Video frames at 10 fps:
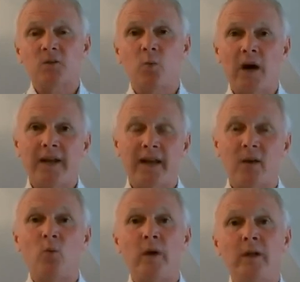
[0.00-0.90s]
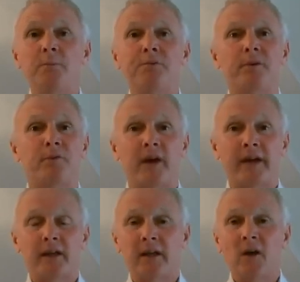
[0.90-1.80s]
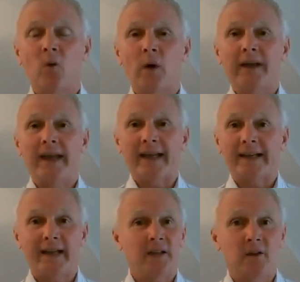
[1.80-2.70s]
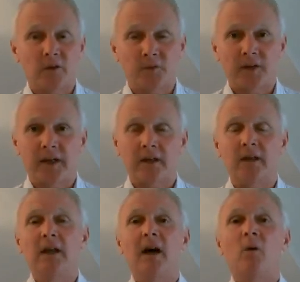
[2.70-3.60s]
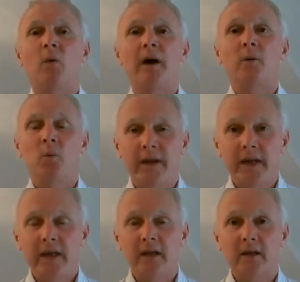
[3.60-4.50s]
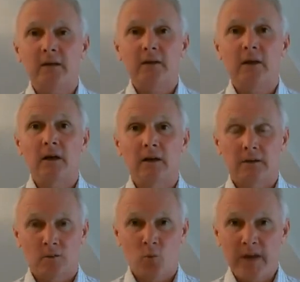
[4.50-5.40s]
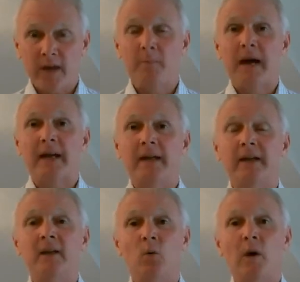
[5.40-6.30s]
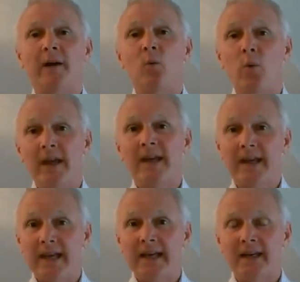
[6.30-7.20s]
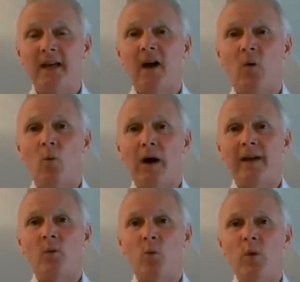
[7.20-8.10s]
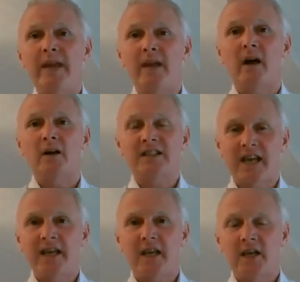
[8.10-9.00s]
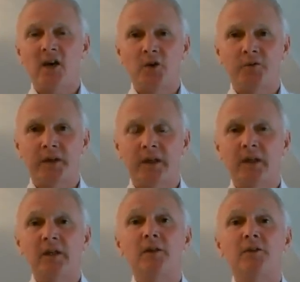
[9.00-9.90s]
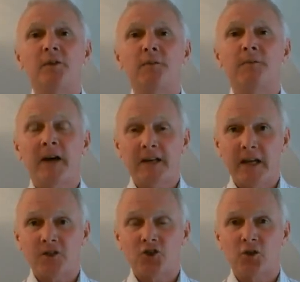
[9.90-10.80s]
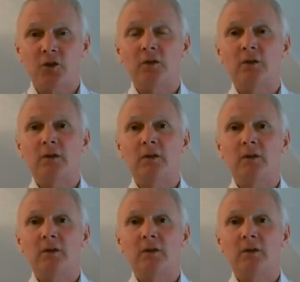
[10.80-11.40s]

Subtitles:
That's why it will prevail, why it cannot fail, and why we are bank, why we're here and why we are taking over the financial,